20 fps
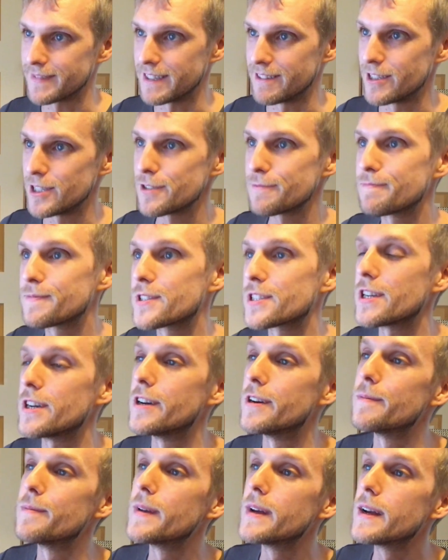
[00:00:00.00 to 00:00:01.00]
There it is.
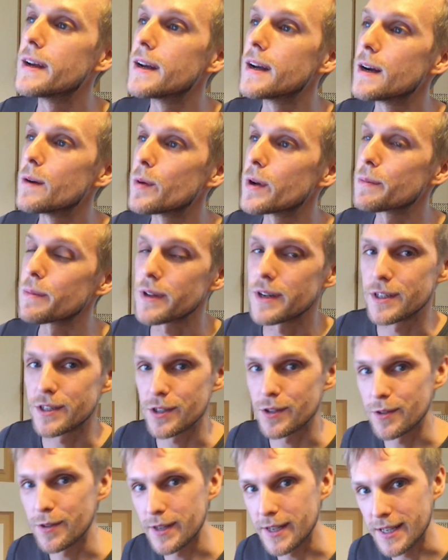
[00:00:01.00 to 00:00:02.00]
So what I'm going
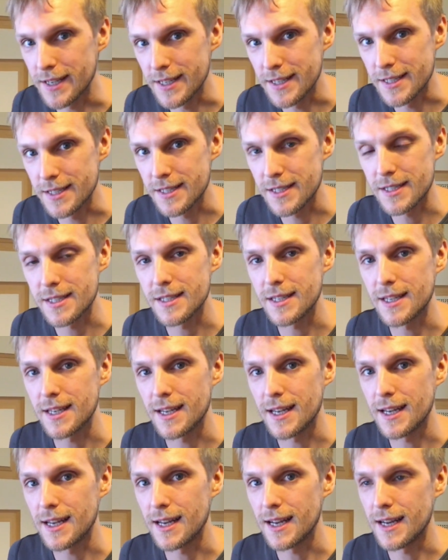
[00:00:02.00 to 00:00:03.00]
to do is
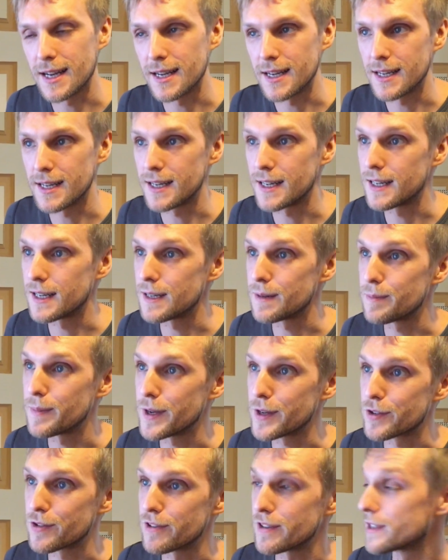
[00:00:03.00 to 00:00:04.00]

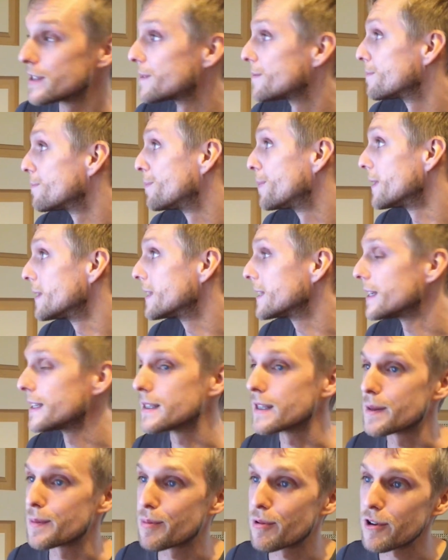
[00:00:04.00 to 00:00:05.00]
make sure it's building
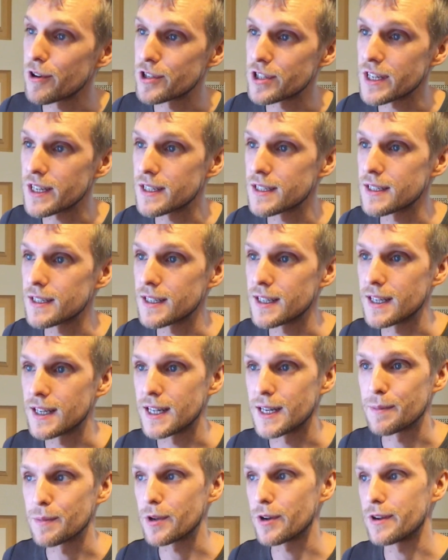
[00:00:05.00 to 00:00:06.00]
into the project,
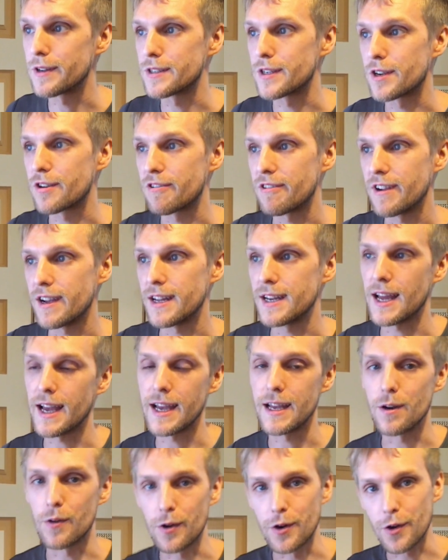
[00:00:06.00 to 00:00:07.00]
and I'm going to create
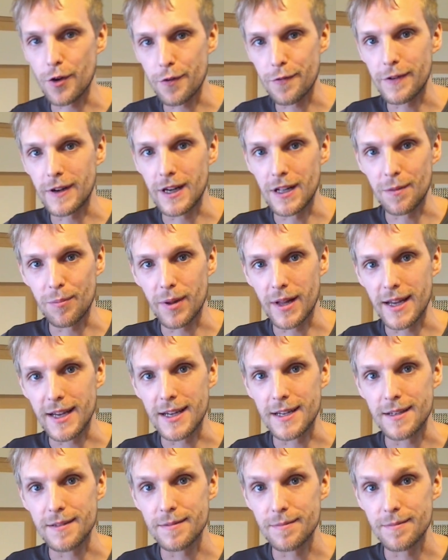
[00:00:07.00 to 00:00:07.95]
a audio file player